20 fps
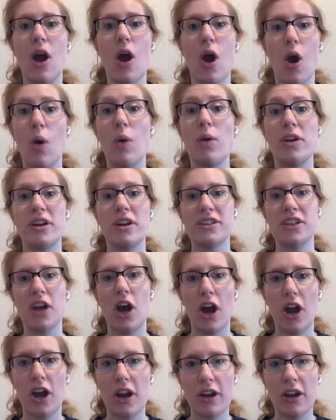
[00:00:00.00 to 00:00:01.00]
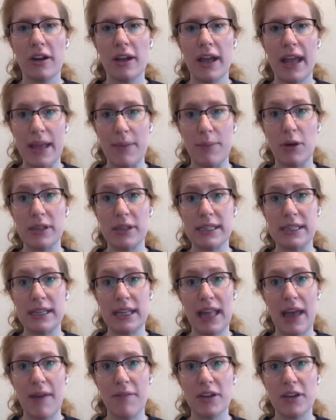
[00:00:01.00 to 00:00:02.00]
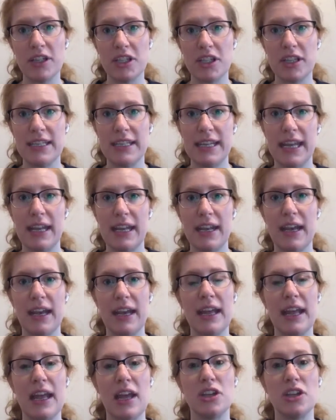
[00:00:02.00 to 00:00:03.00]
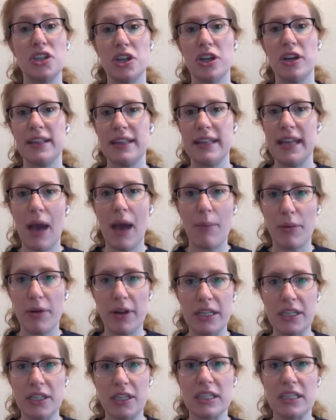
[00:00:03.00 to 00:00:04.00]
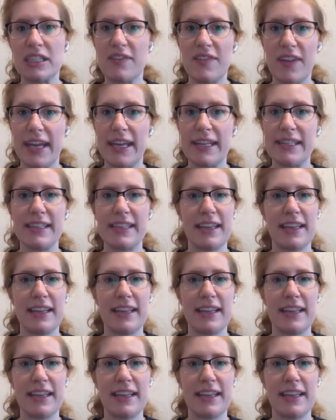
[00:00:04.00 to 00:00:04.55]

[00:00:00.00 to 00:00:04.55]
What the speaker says: owners are able to leverage the data during the operations phase.